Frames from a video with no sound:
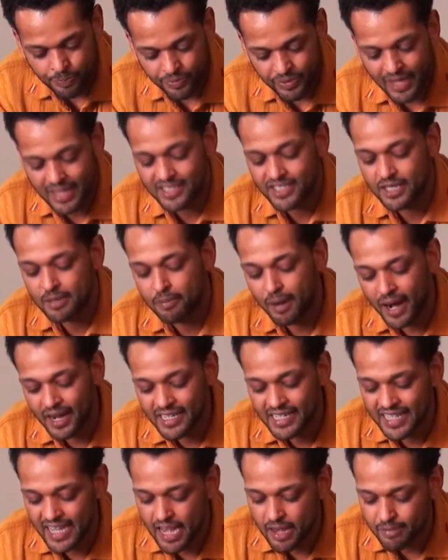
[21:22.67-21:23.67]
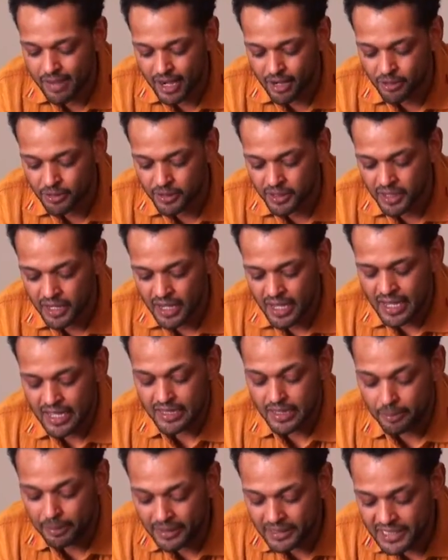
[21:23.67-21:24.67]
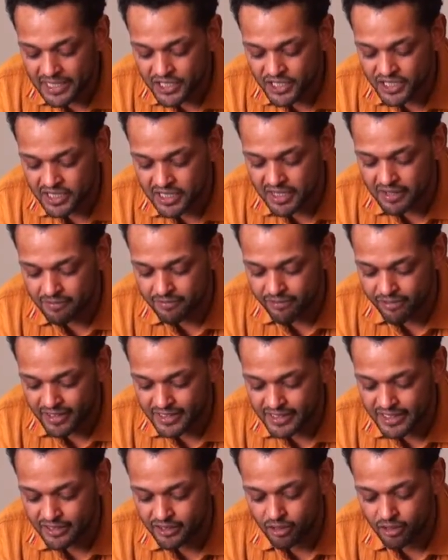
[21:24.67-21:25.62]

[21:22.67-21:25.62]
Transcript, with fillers: As the body came out, the police confronted